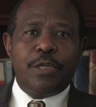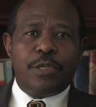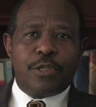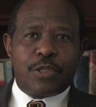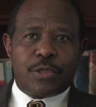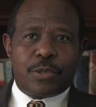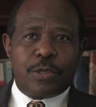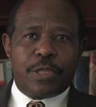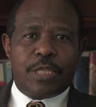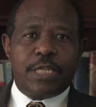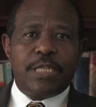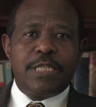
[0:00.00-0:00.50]

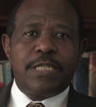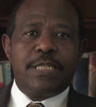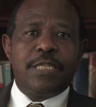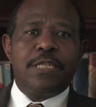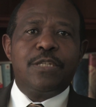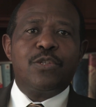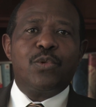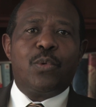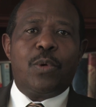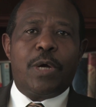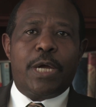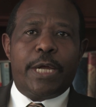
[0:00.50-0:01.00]
So this
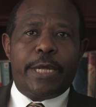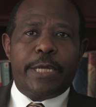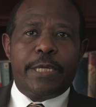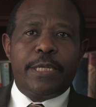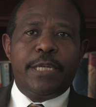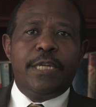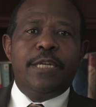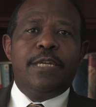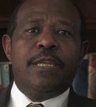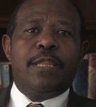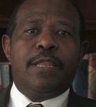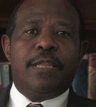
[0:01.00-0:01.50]
is why
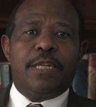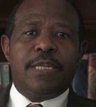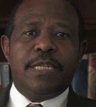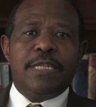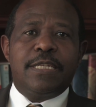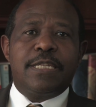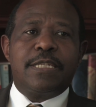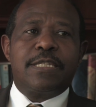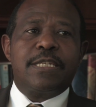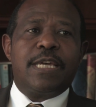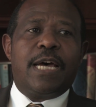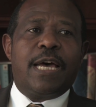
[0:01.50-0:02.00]
there
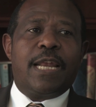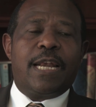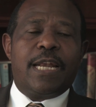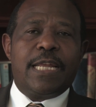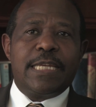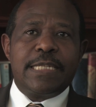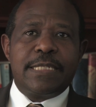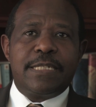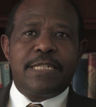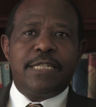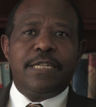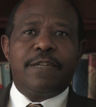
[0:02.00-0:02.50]
is a
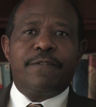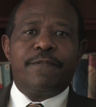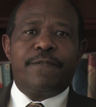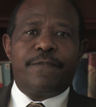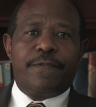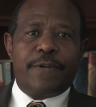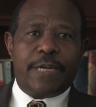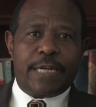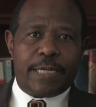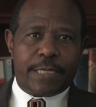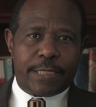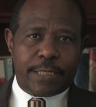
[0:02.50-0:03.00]
lasting
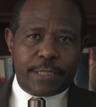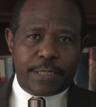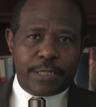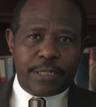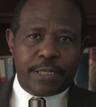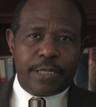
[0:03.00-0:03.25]
fight.